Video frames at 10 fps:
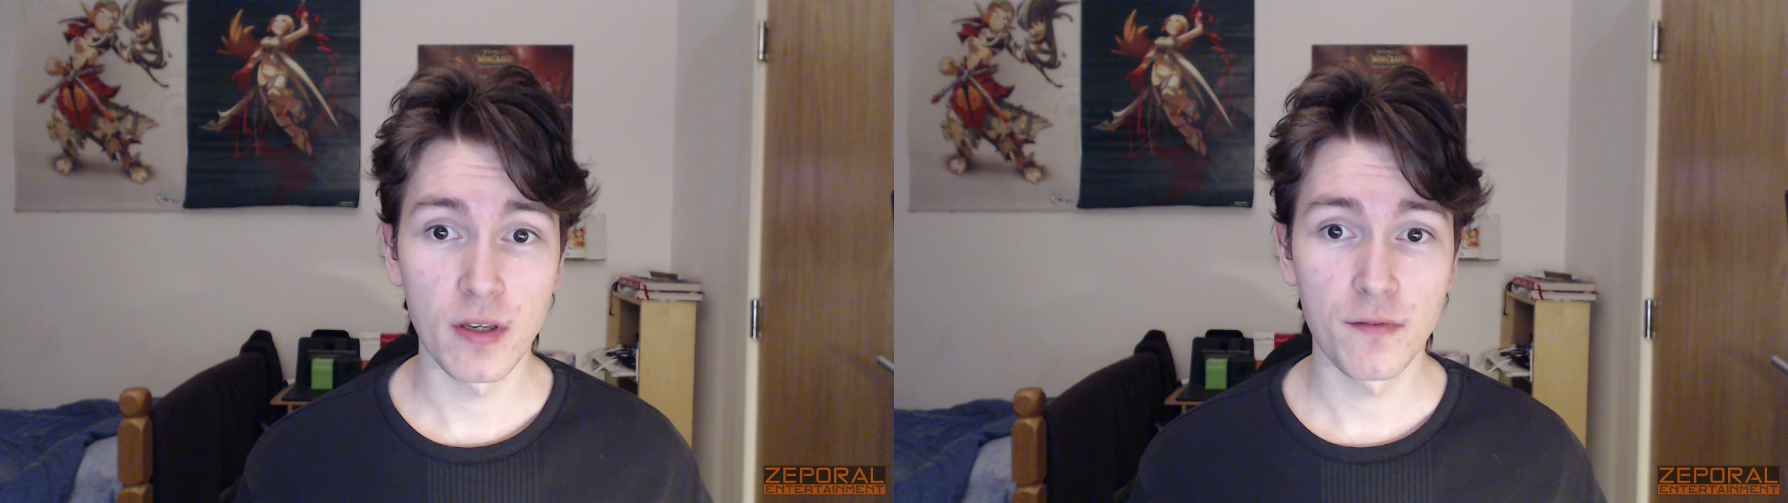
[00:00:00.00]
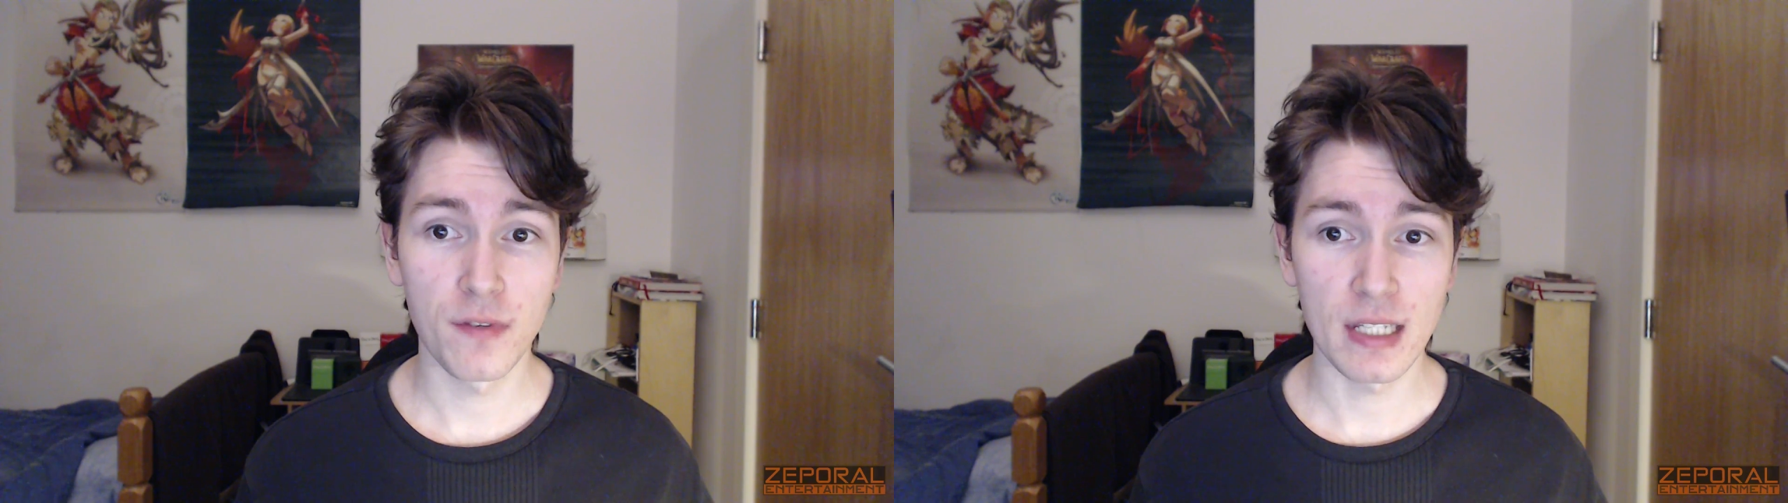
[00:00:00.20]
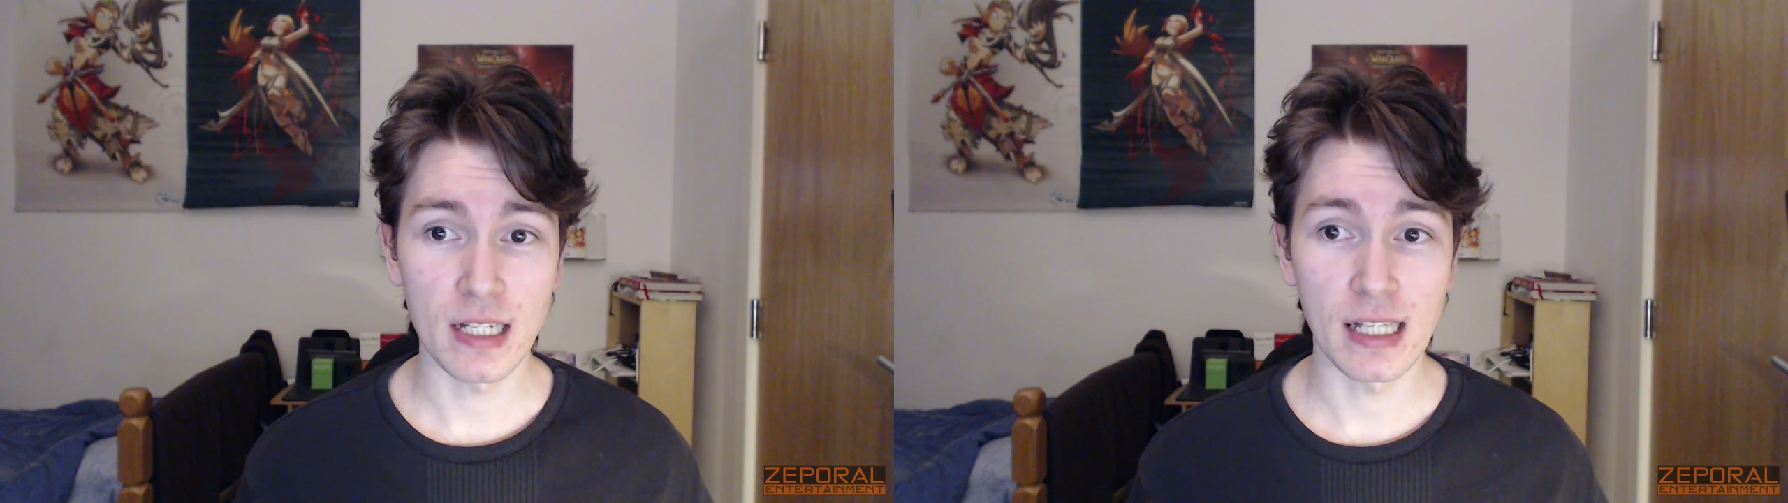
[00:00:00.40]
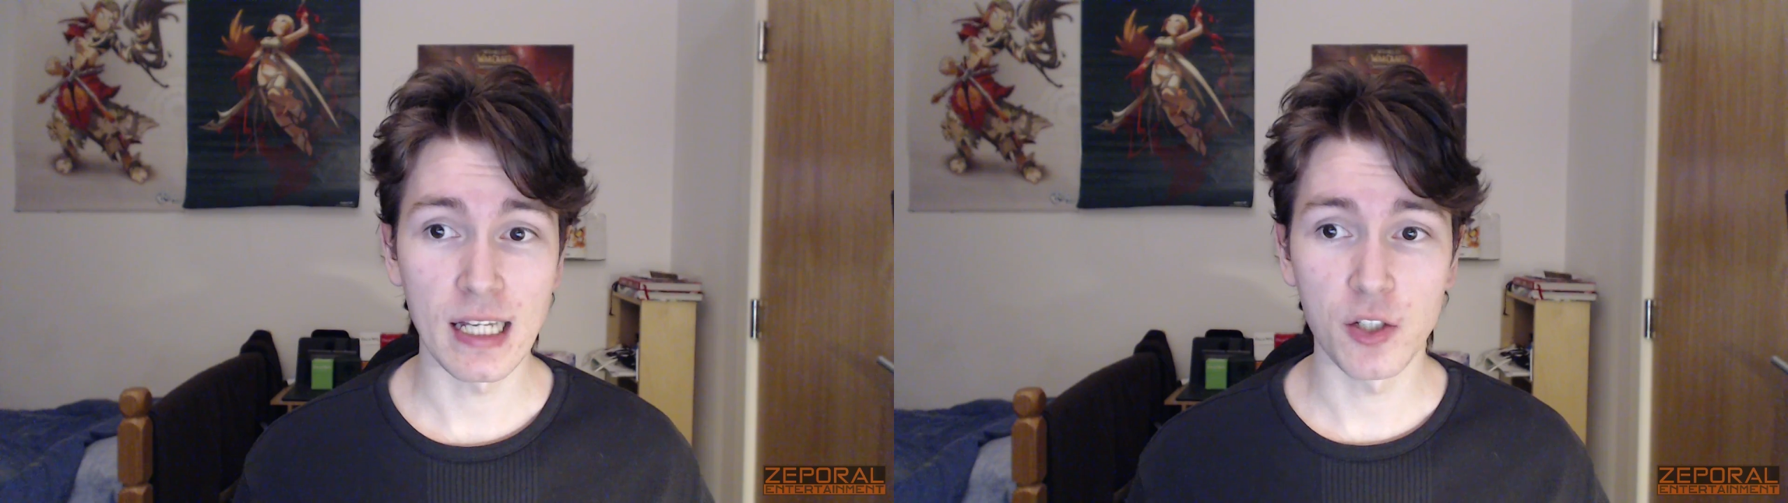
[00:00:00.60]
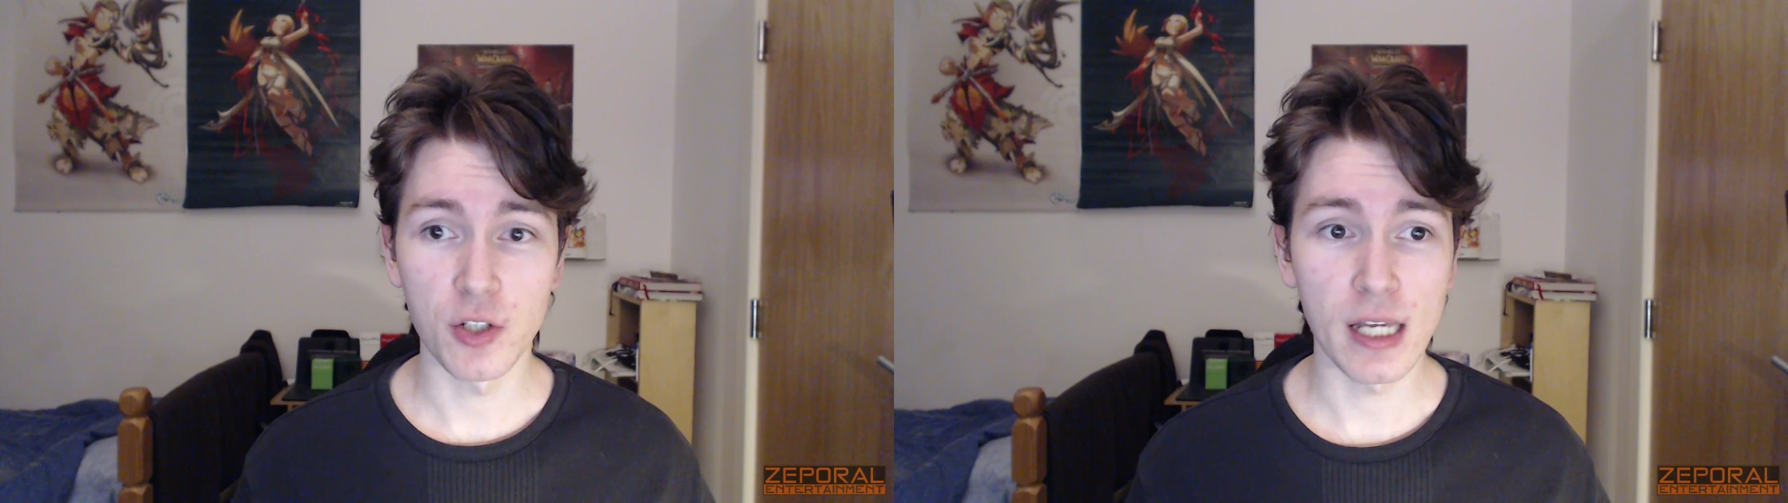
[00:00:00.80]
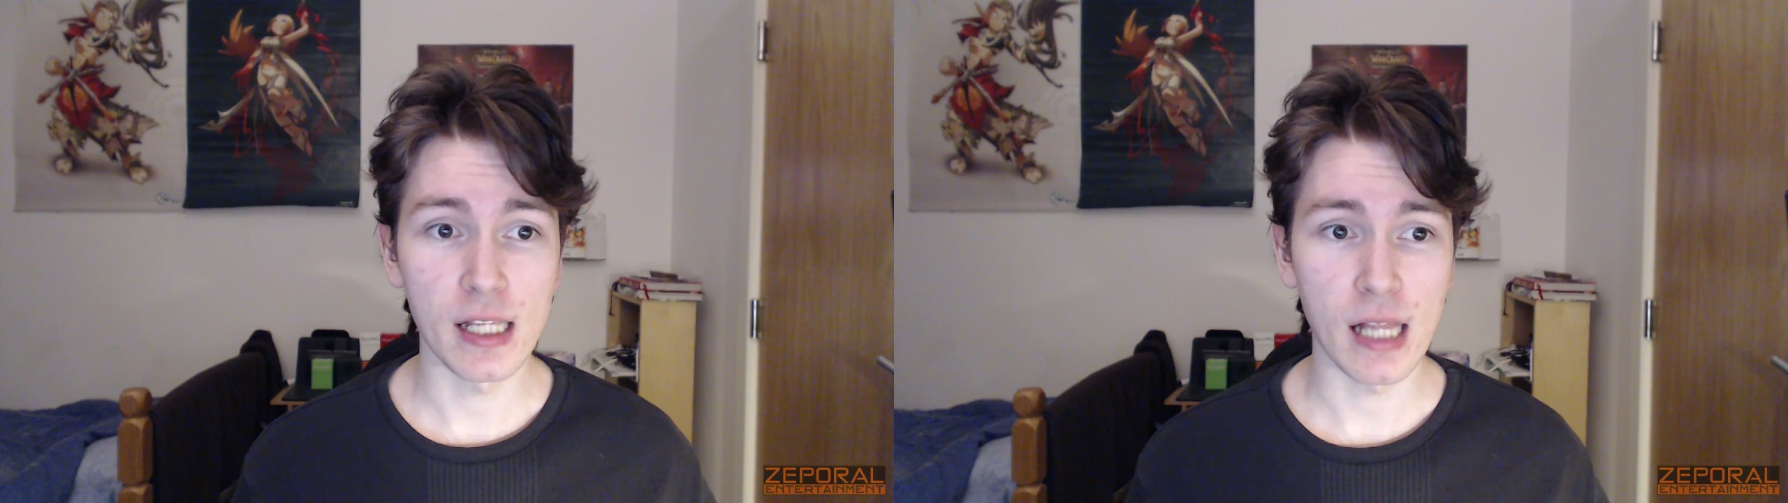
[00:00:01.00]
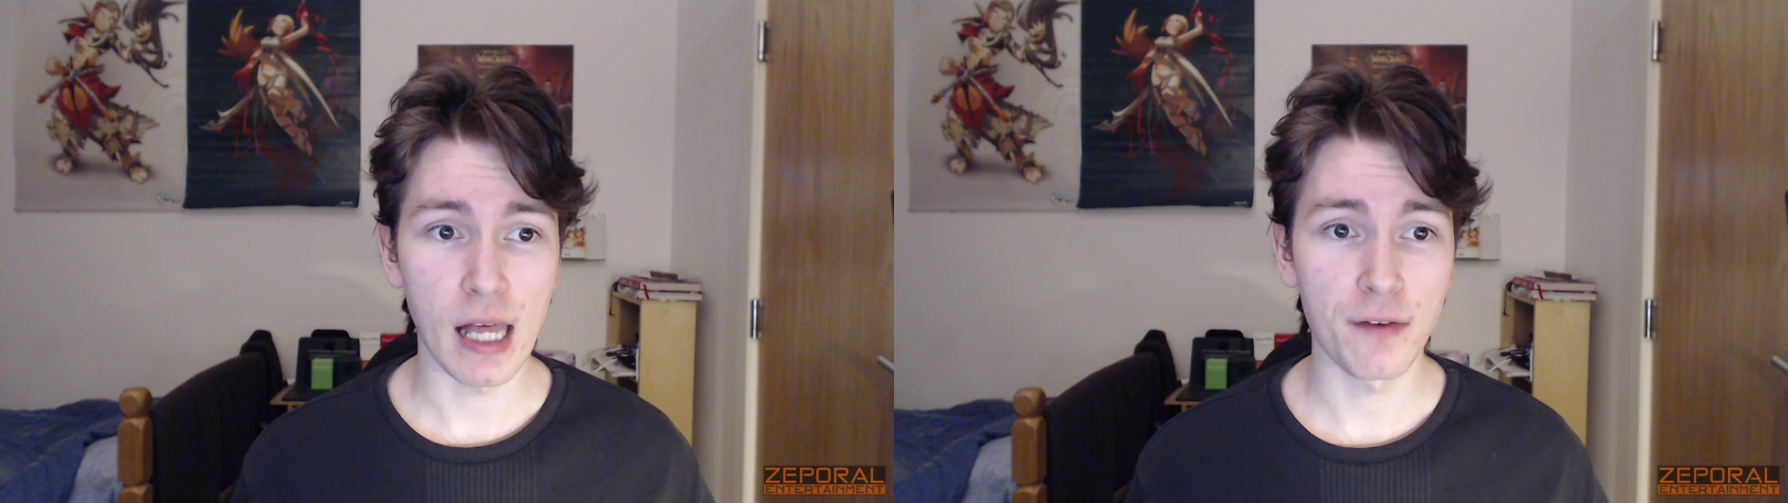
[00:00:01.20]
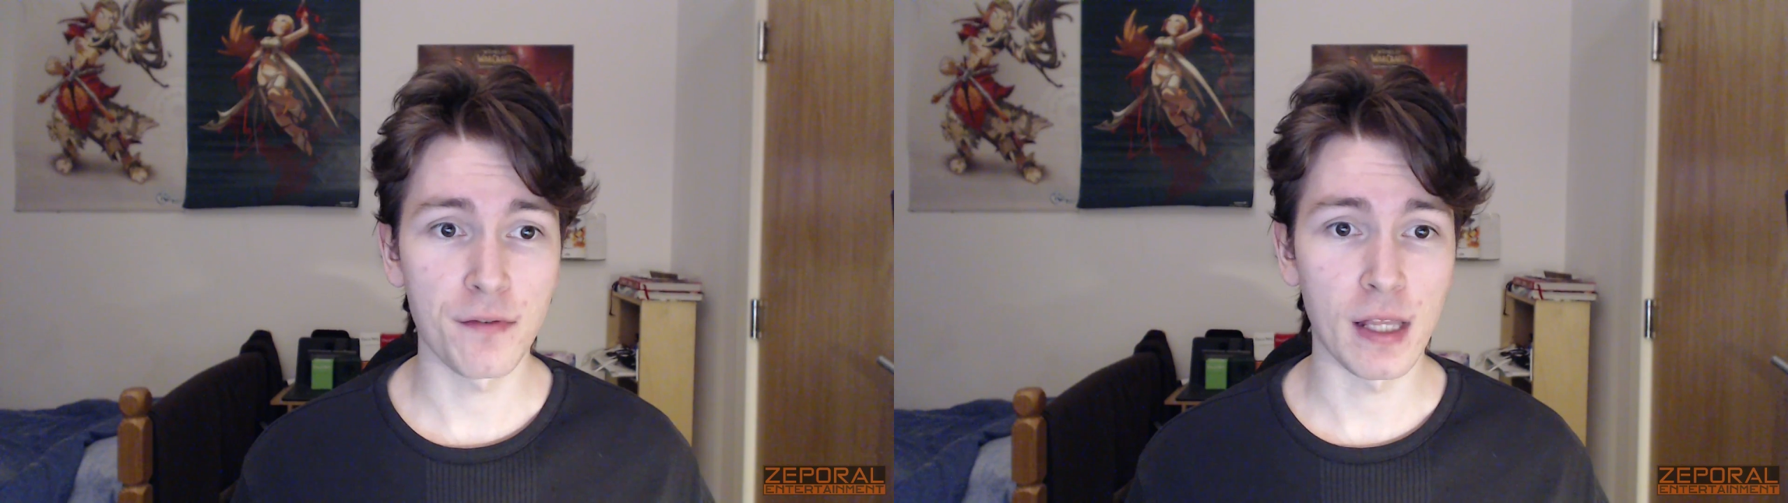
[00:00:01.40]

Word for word: physically in your daily life